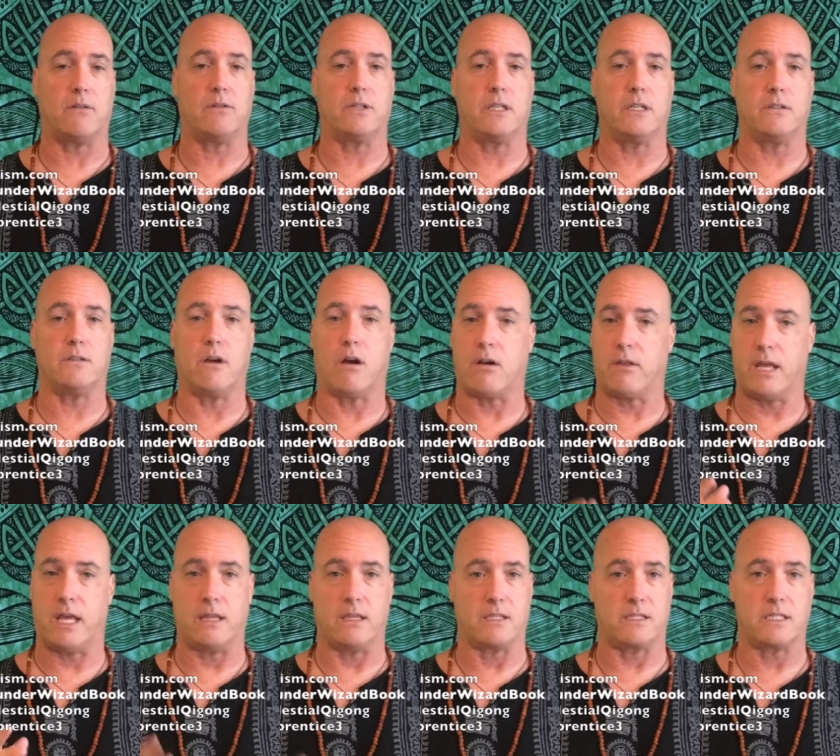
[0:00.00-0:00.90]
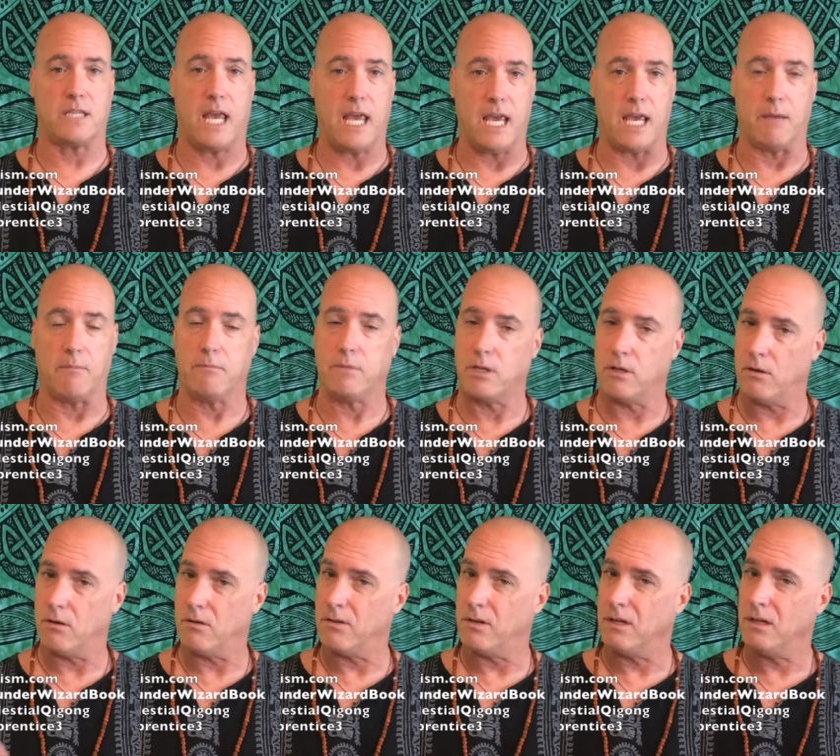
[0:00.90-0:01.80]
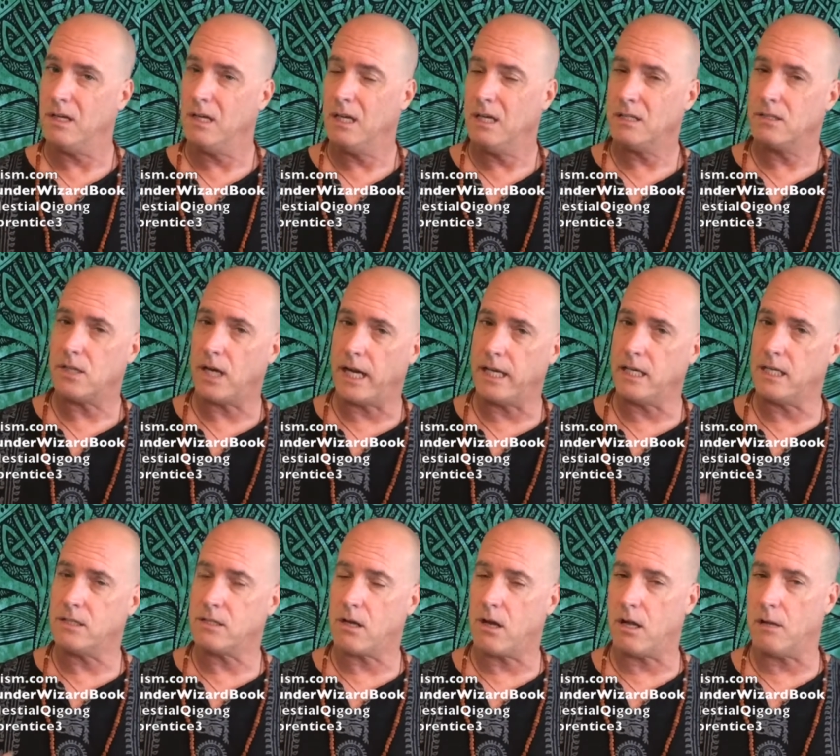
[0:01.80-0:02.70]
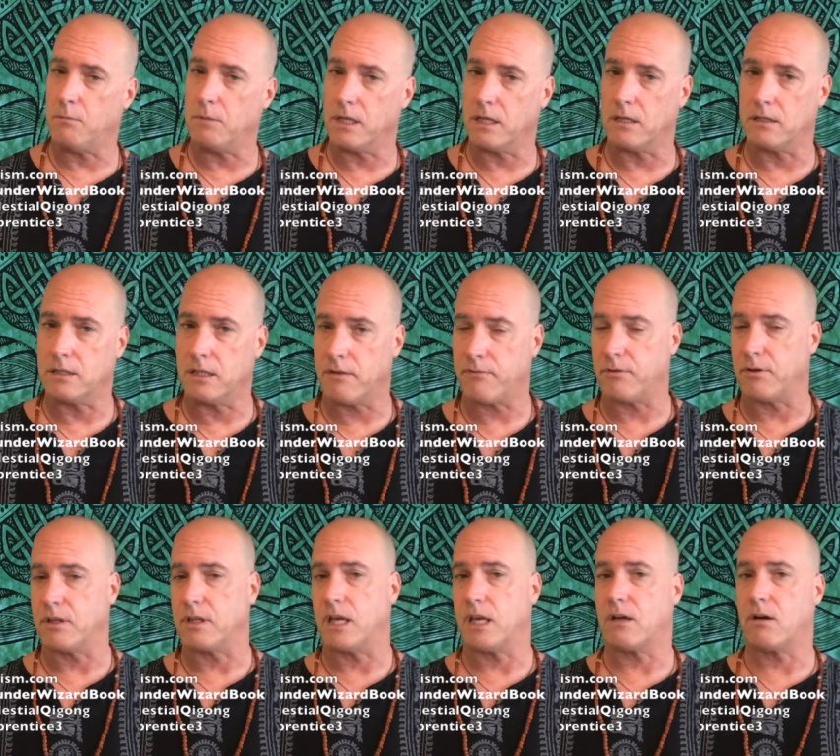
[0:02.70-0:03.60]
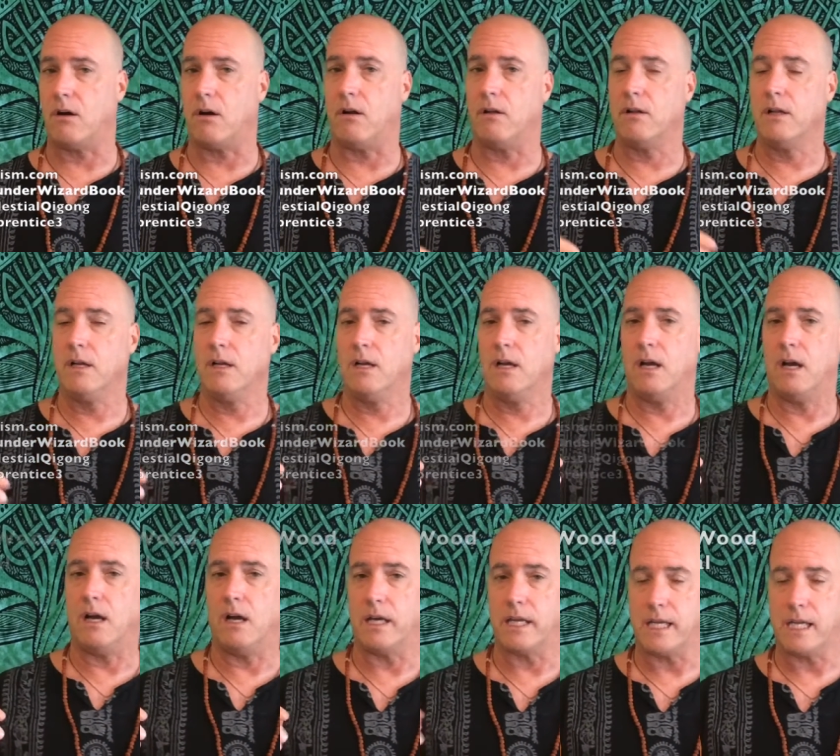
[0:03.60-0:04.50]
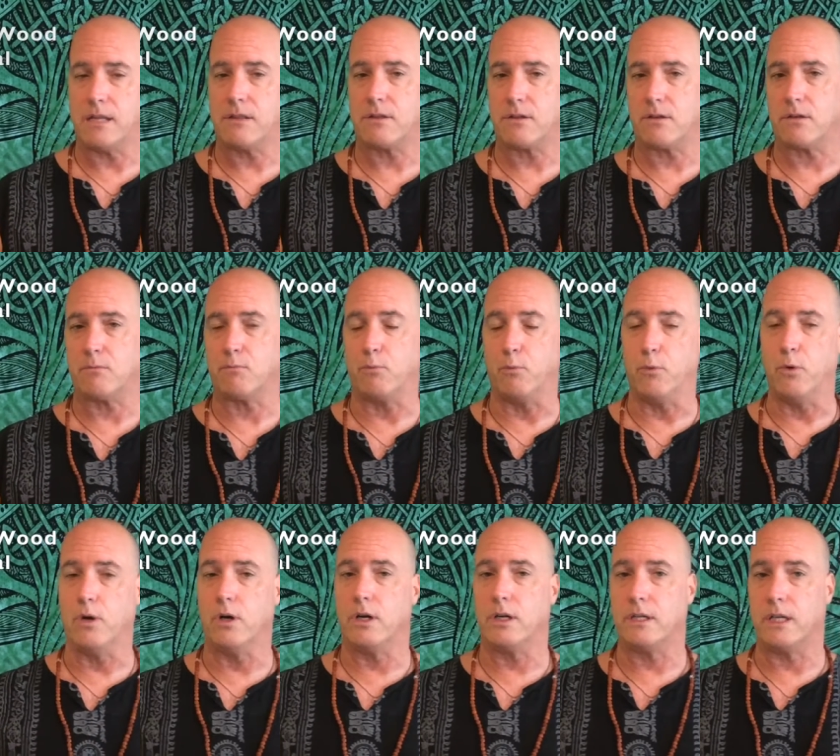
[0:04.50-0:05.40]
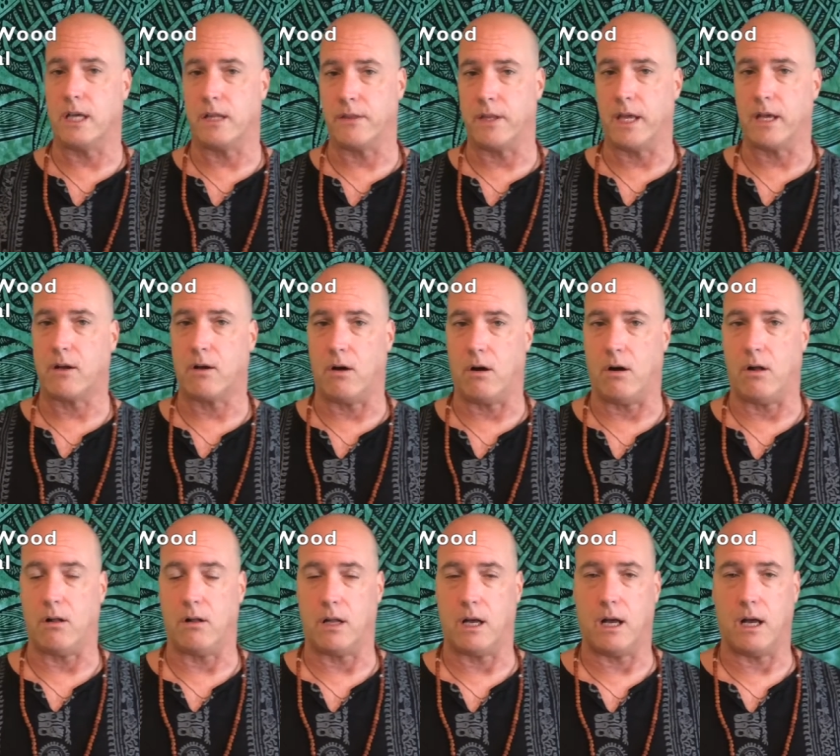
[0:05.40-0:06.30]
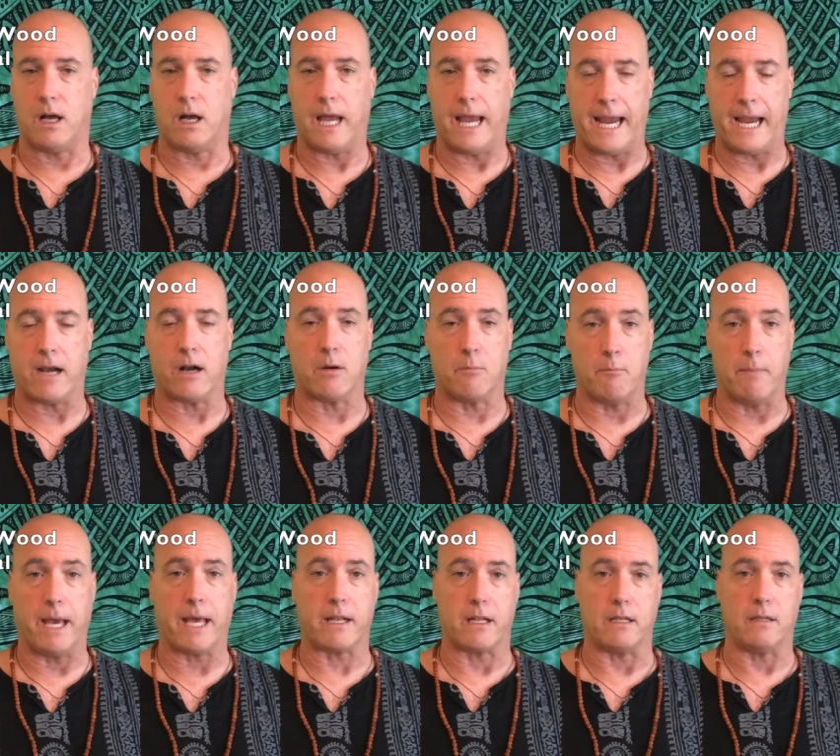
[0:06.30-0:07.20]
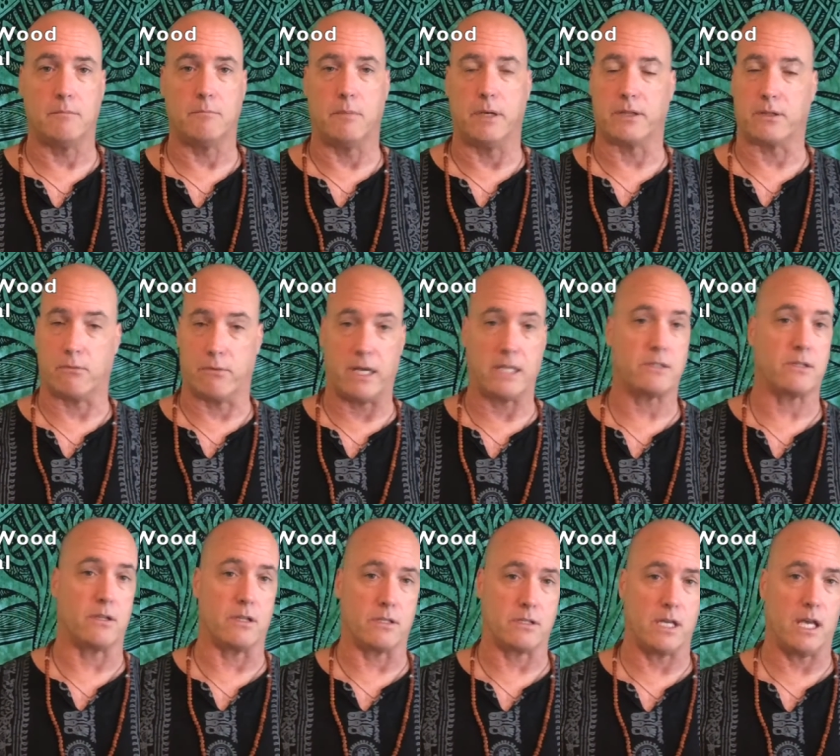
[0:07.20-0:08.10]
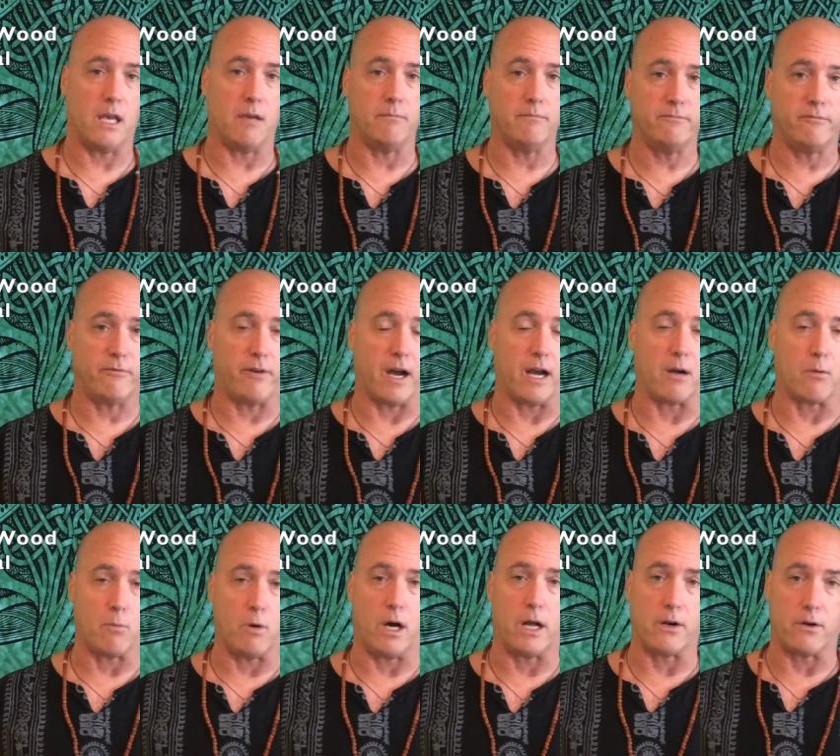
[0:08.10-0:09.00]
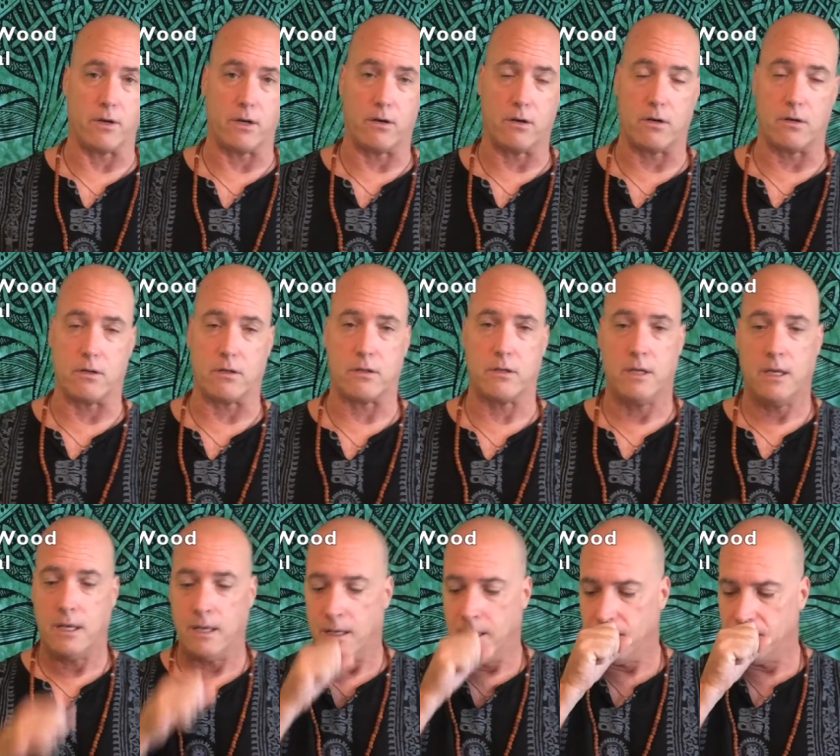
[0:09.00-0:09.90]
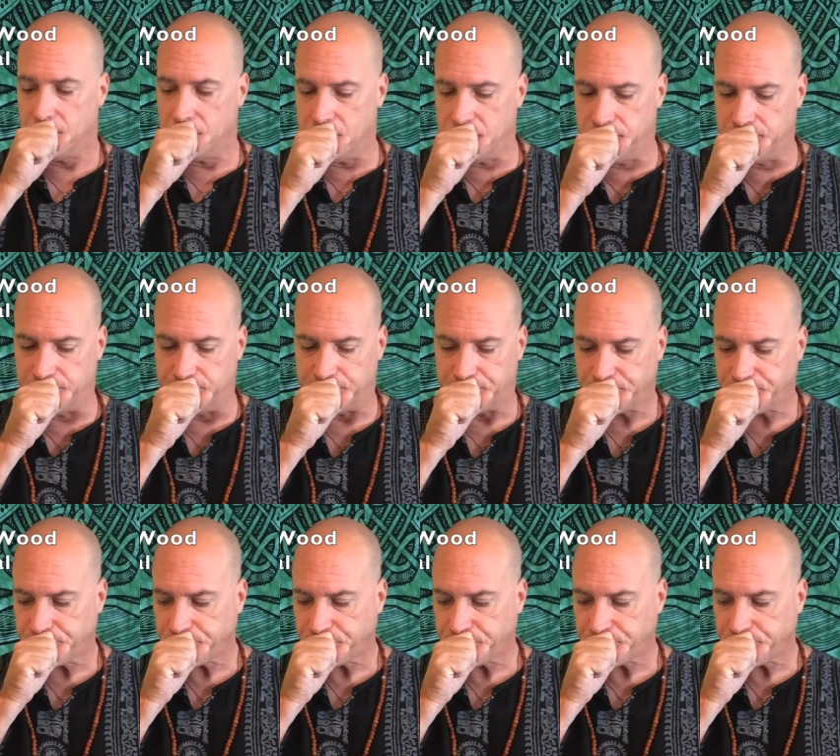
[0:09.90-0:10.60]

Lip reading: only are they the same, you know, the Chinese call them a little different. They call ether, wood, and they call air, metal, but the rest are the same, fire, water, and earth.